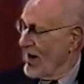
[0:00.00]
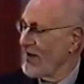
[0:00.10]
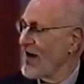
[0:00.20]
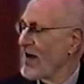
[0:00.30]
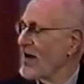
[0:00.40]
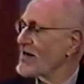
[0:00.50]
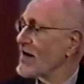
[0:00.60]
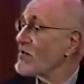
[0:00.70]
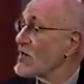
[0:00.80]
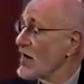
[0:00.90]
and
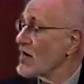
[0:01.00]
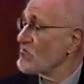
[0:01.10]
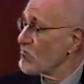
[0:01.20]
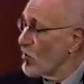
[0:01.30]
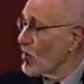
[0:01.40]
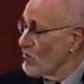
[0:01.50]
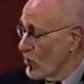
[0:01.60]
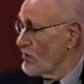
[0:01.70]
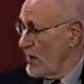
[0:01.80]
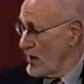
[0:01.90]
they're taking more and more